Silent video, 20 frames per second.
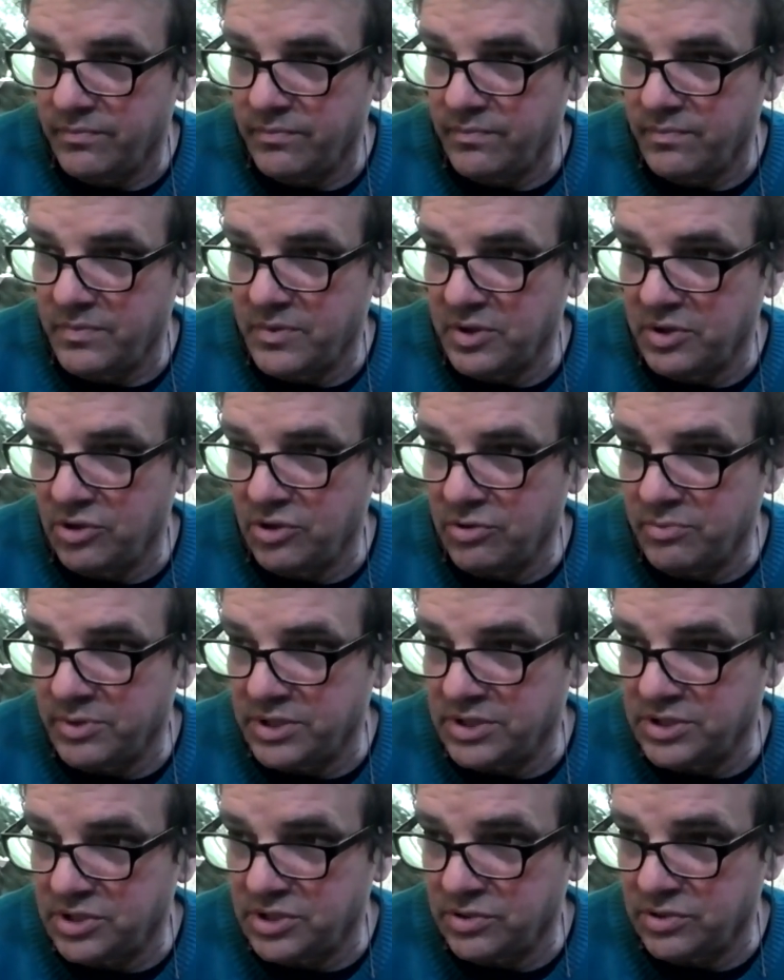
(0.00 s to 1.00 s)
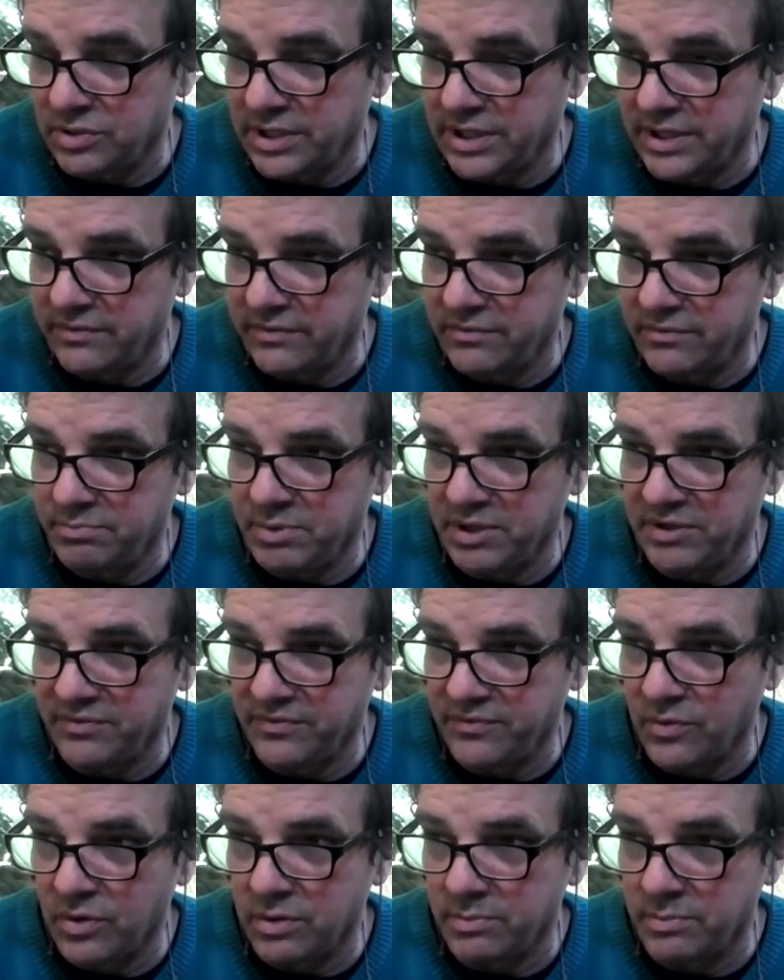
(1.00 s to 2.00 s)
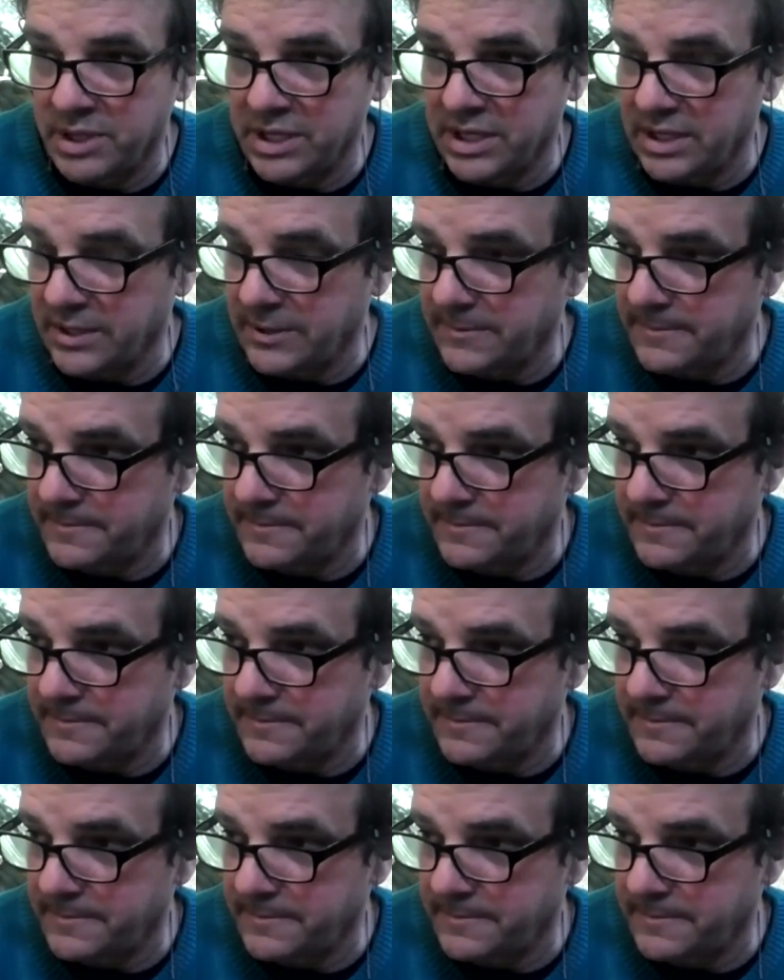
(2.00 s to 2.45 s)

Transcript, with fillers: the humans who lived before me